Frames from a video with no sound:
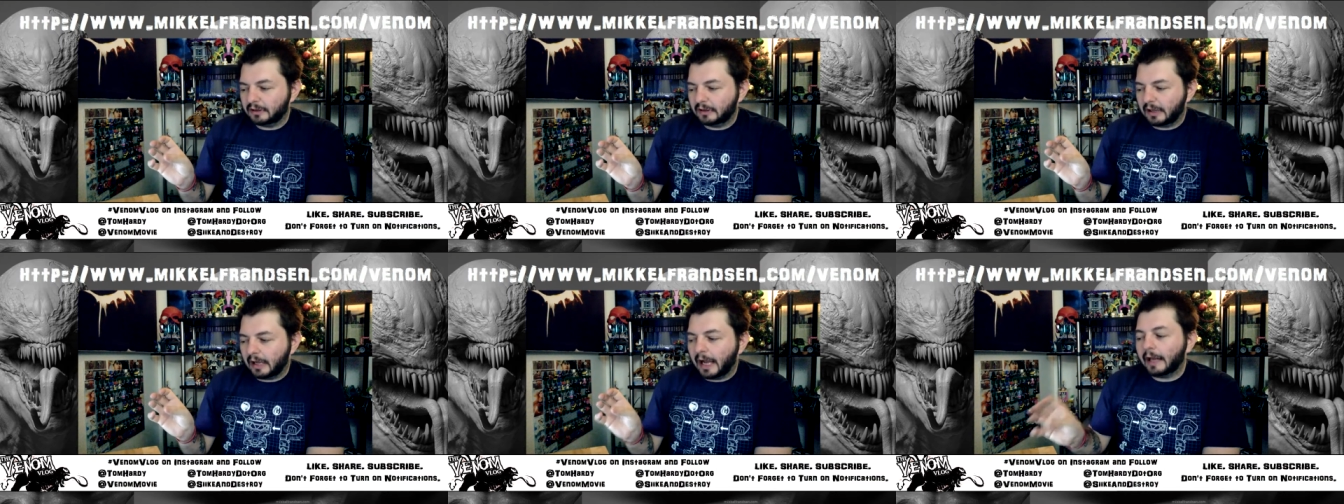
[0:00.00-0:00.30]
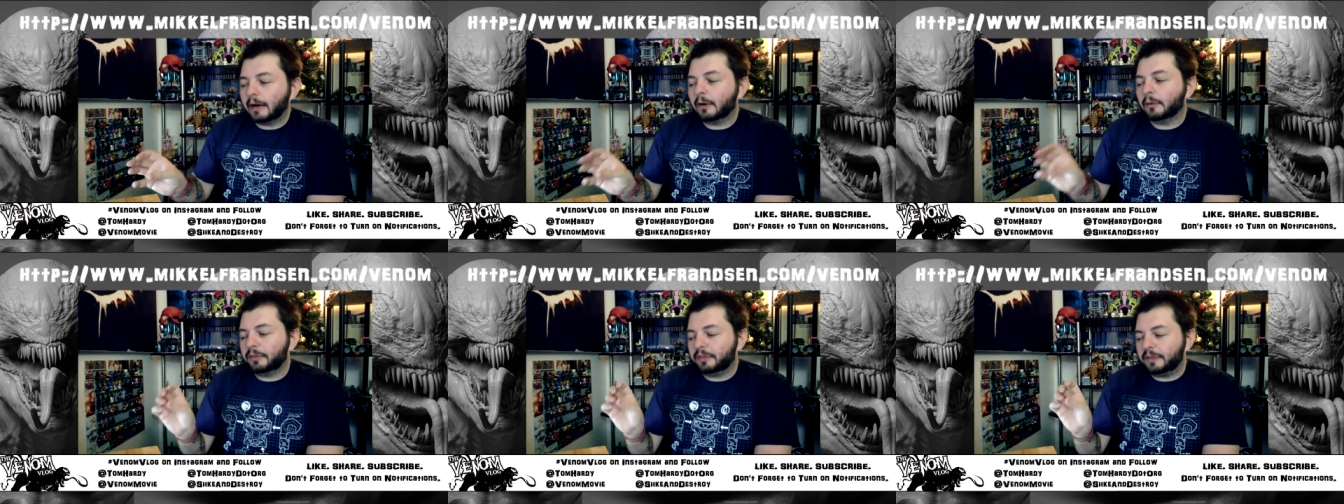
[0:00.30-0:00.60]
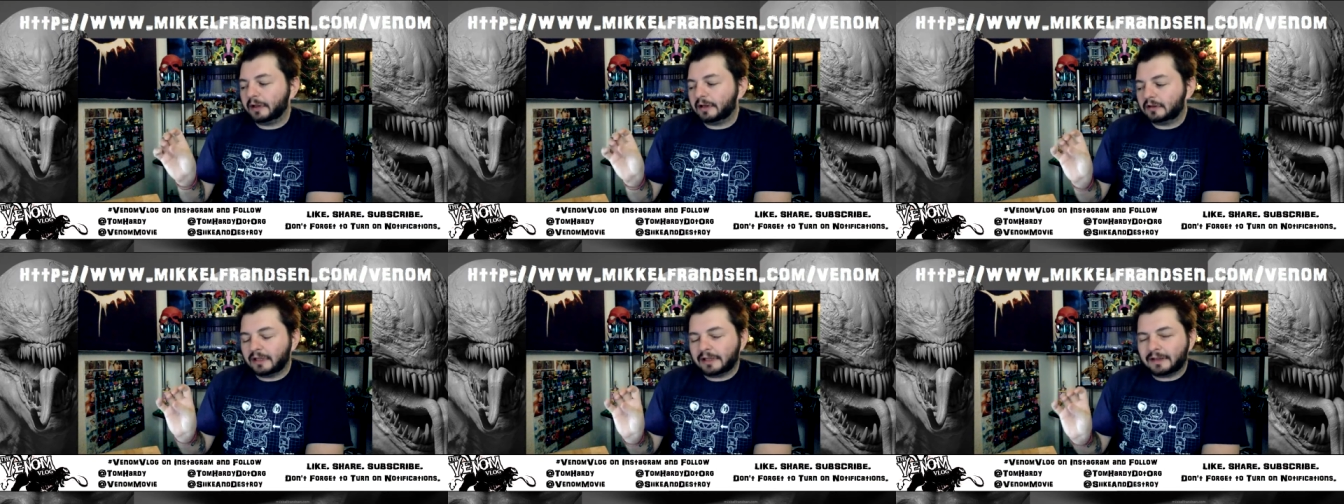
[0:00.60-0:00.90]
I don't
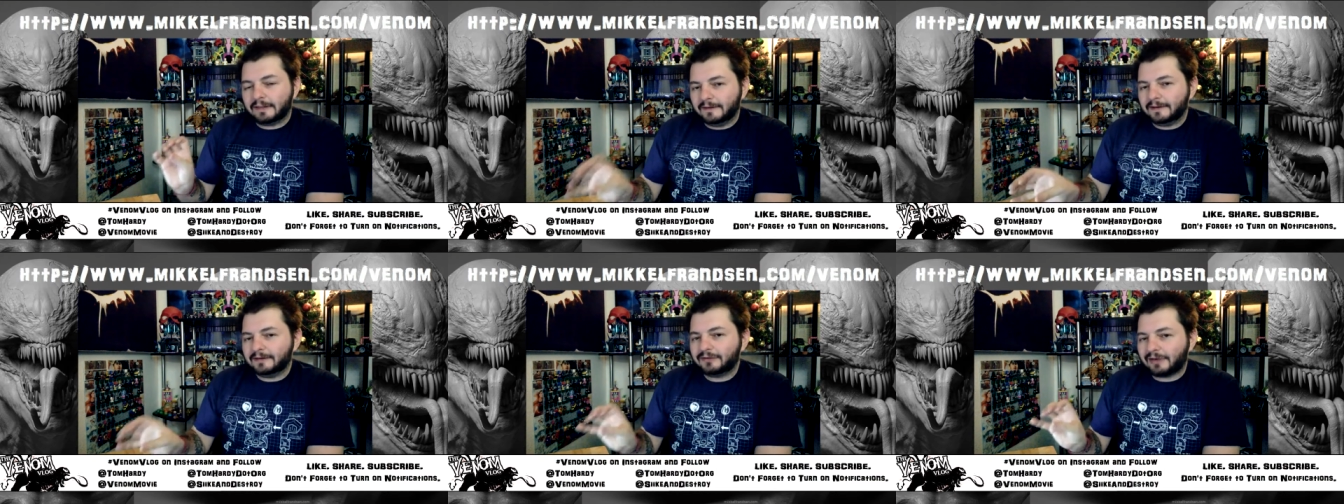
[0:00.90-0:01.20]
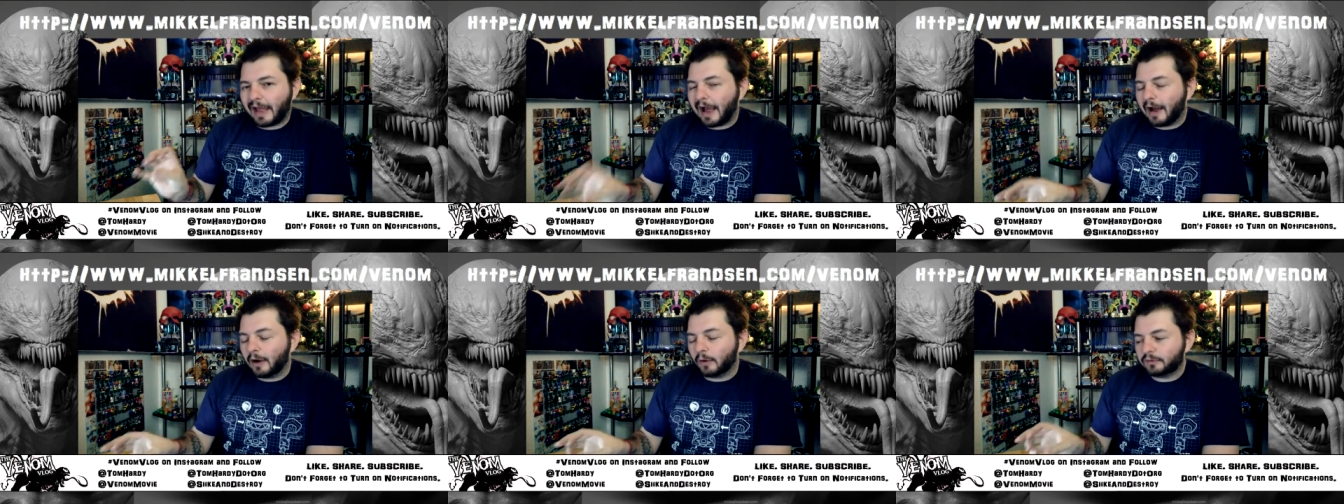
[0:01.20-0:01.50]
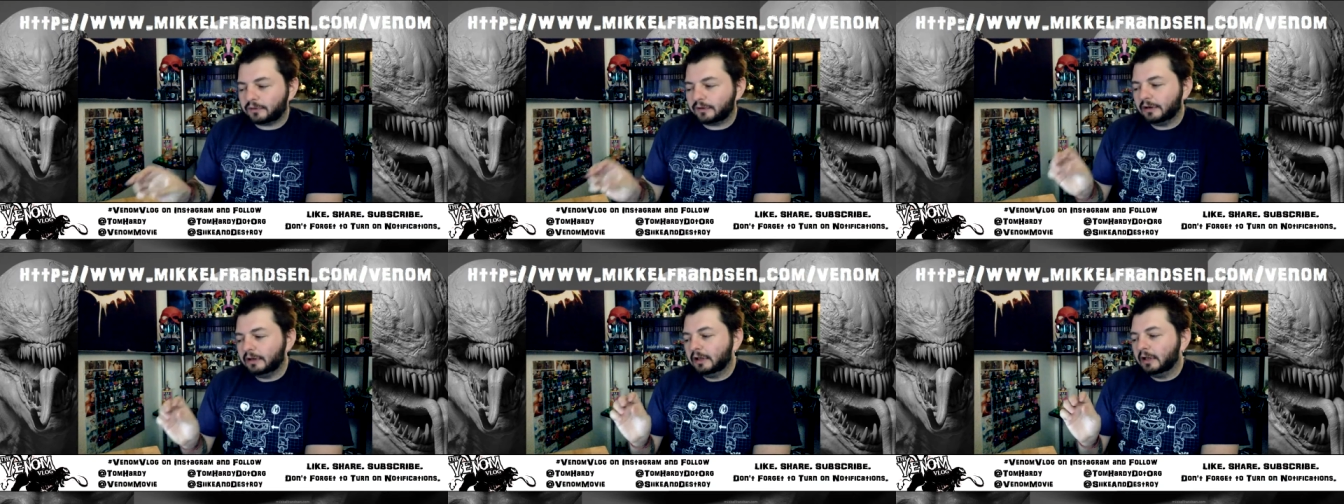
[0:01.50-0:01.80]
think like this
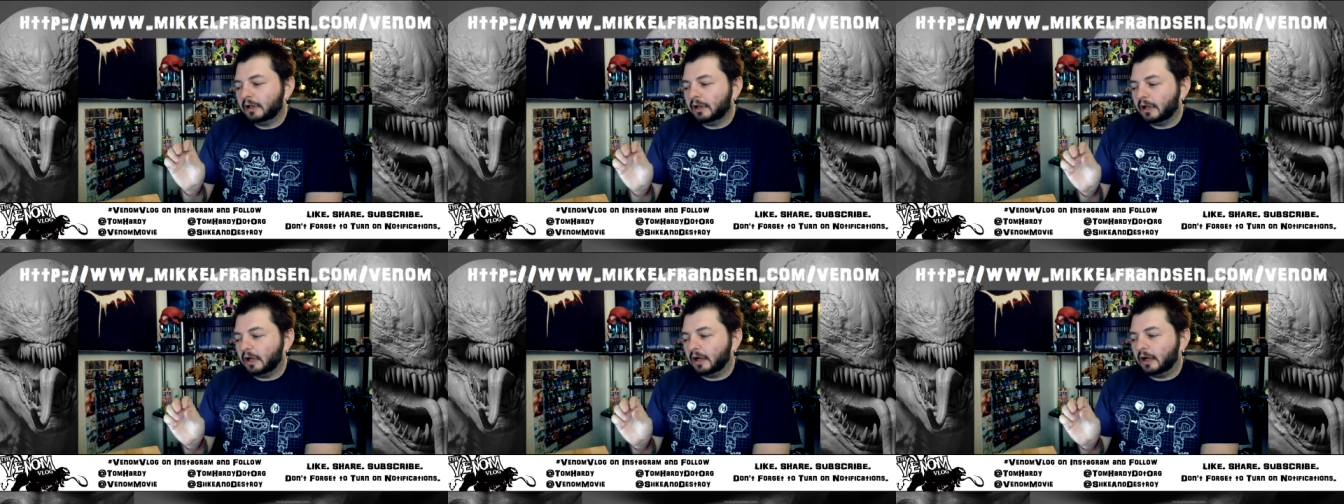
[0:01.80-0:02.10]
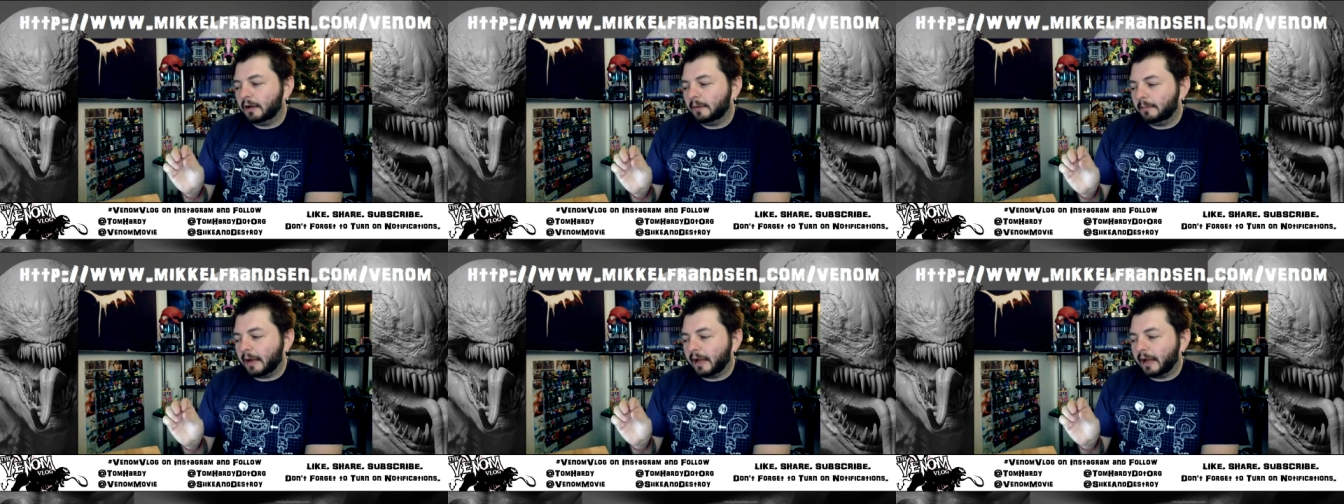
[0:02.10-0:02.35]
out um,